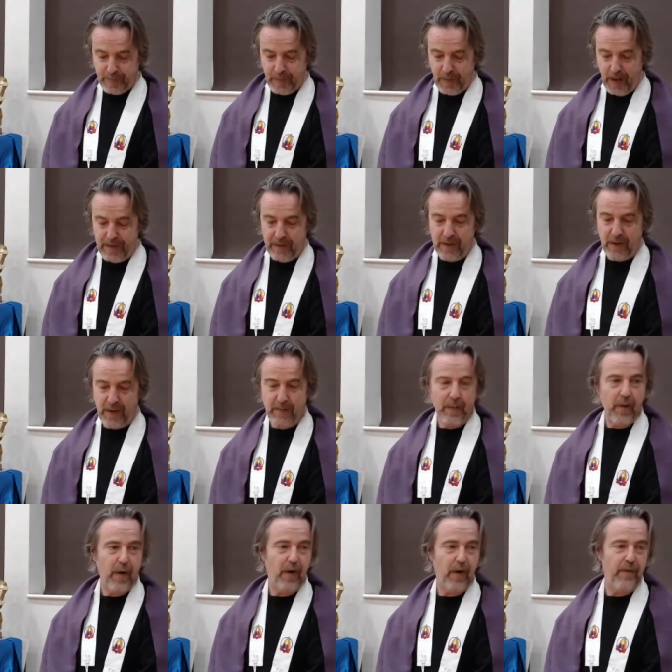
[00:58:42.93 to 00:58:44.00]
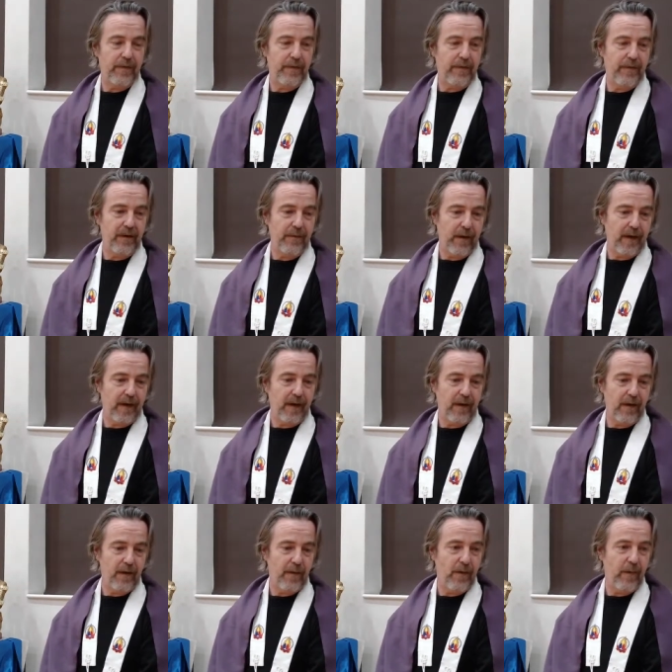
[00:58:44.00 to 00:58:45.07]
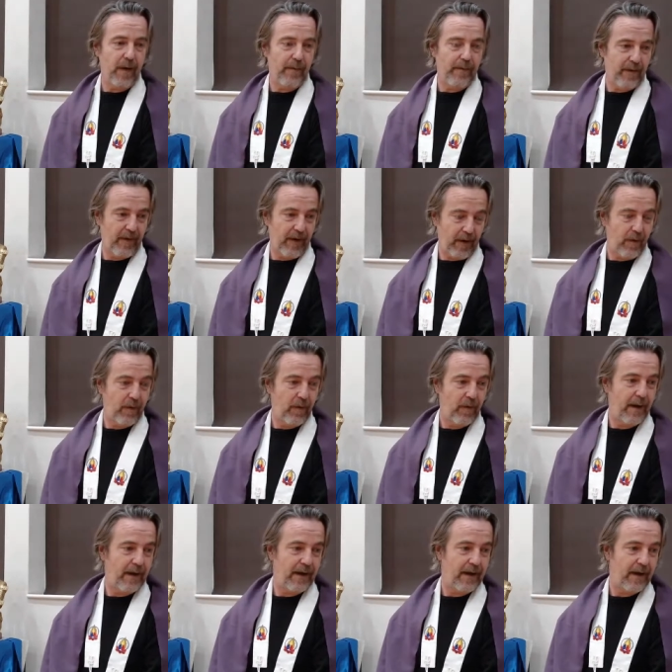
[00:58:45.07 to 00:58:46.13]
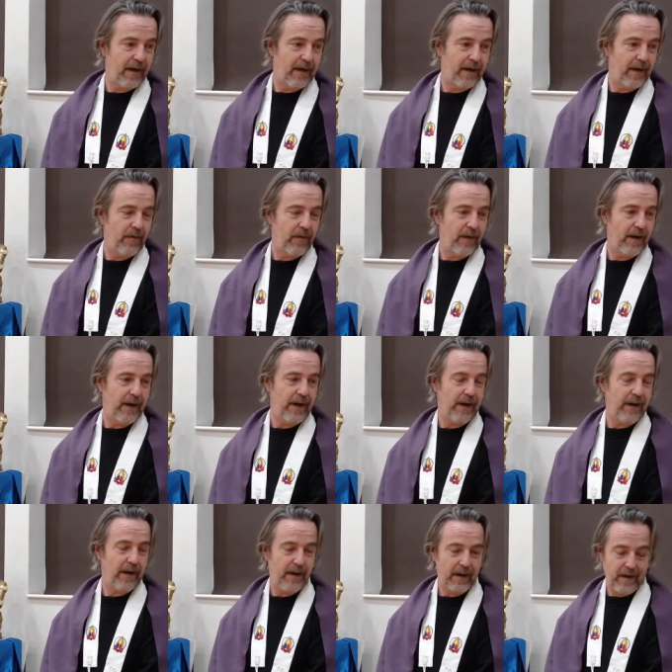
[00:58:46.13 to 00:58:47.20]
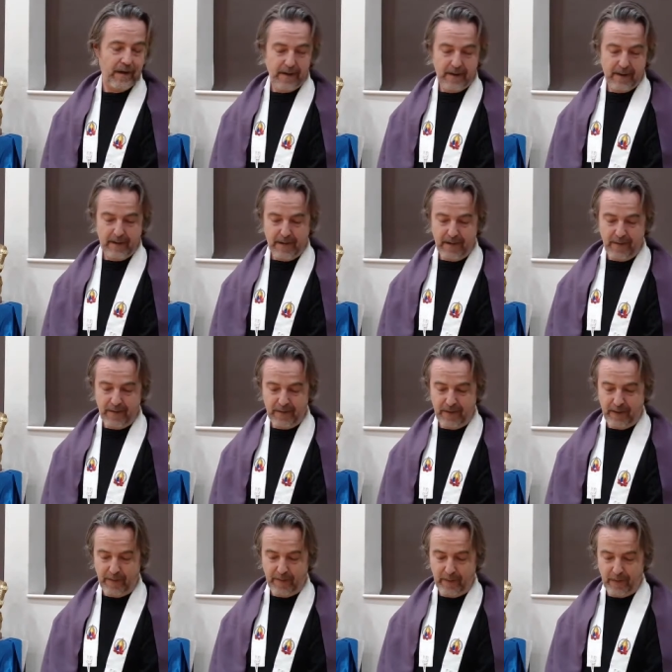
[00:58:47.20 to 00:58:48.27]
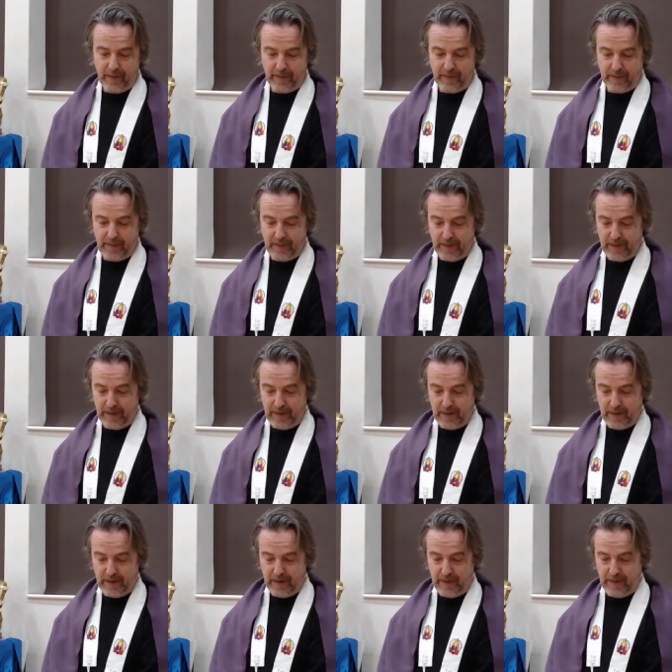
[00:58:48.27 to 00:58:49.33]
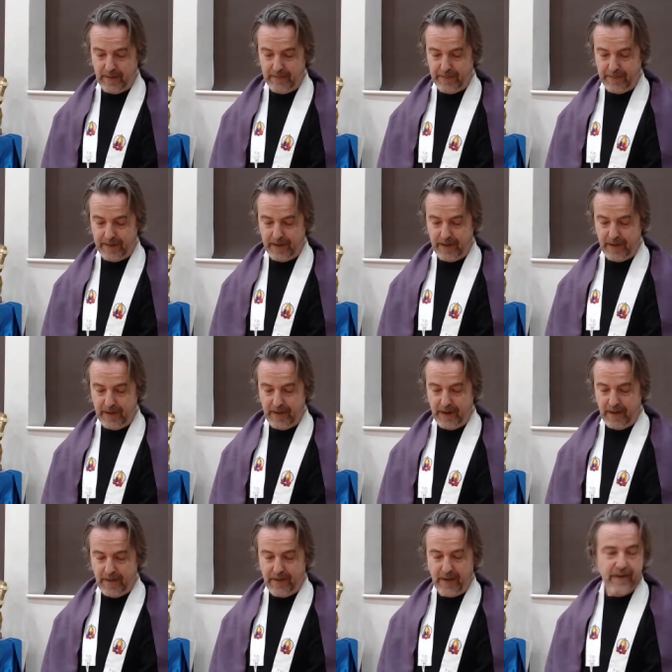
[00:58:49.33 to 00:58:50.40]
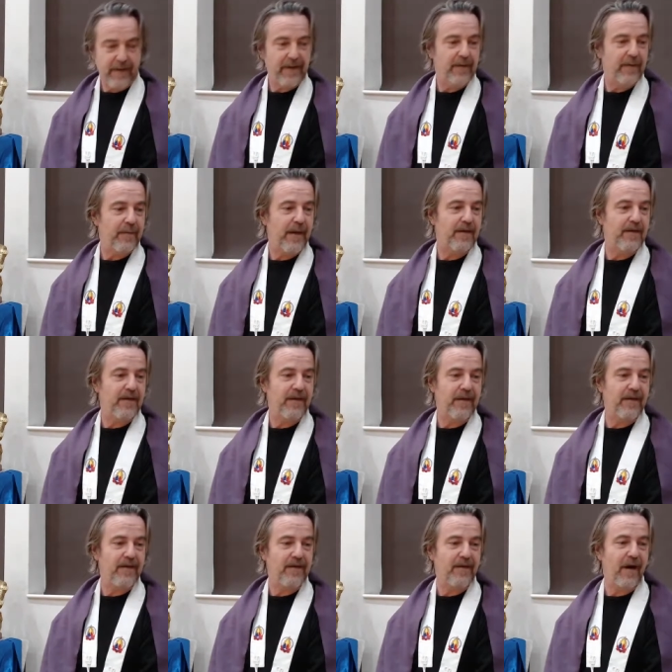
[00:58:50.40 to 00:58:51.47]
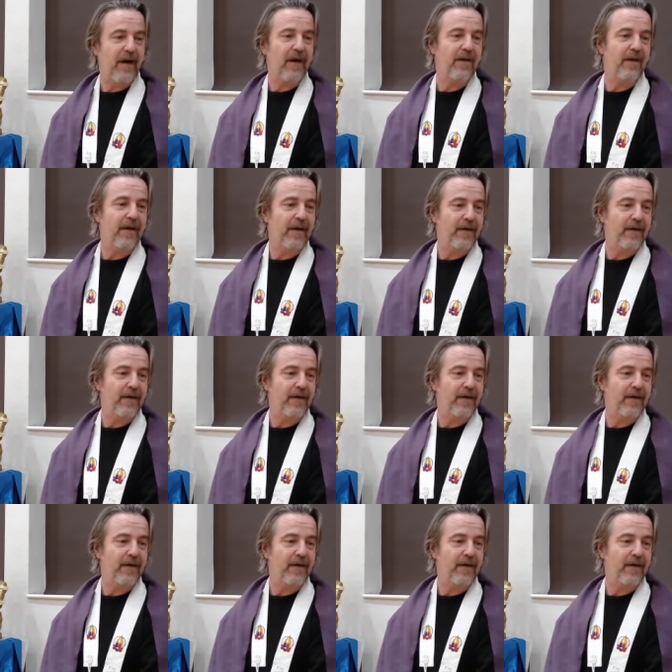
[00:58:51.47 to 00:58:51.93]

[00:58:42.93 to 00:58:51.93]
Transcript: I think you can book on the retreat by going on the website or by clicking on the link in the chat box. And the other thing to mention is Dana.